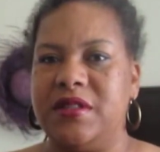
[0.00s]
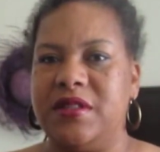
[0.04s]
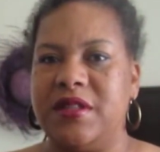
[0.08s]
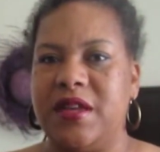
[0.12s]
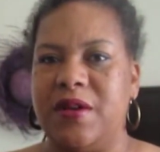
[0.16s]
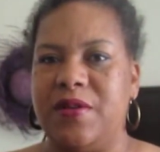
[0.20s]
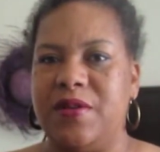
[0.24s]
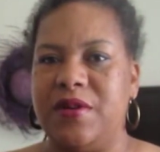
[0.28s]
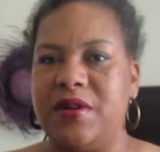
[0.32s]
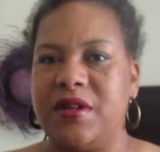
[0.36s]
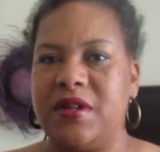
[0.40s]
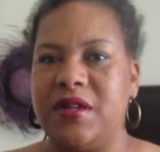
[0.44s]
they
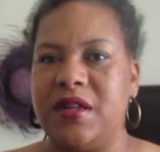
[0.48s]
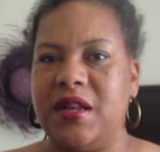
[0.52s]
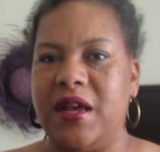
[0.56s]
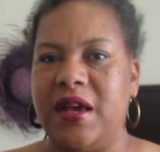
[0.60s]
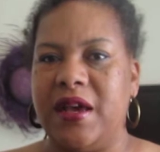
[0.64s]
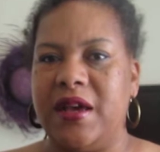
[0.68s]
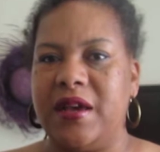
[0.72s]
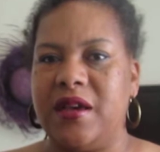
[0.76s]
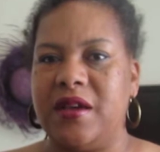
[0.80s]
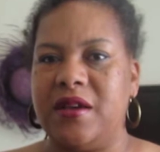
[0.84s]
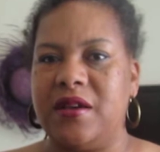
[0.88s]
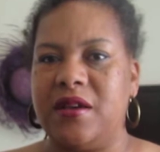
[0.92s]
would
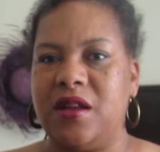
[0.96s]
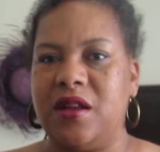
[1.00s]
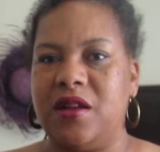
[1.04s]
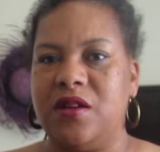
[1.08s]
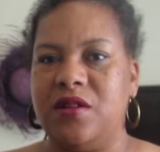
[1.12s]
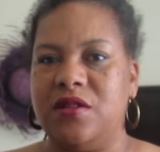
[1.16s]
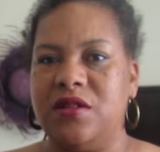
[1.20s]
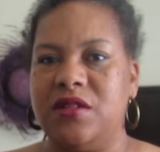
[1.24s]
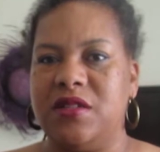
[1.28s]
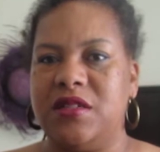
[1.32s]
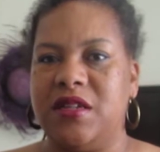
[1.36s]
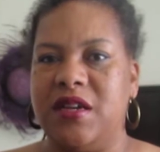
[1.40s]
like
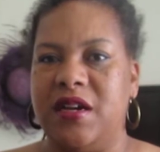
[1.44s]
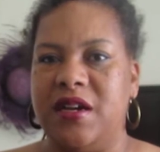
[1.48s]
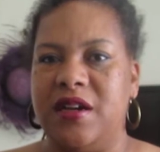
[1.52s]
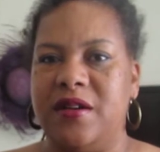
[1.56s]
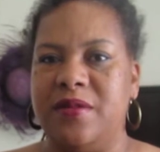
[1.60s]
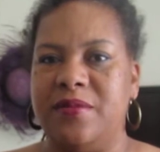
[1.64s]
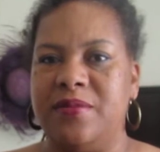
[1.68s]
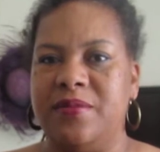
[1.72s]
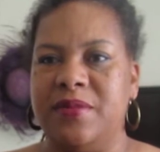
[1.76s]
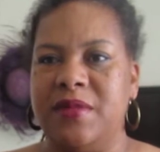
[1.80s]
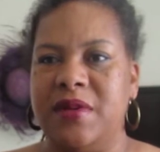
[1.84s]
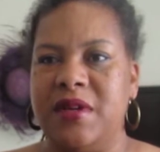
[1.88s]
close it up,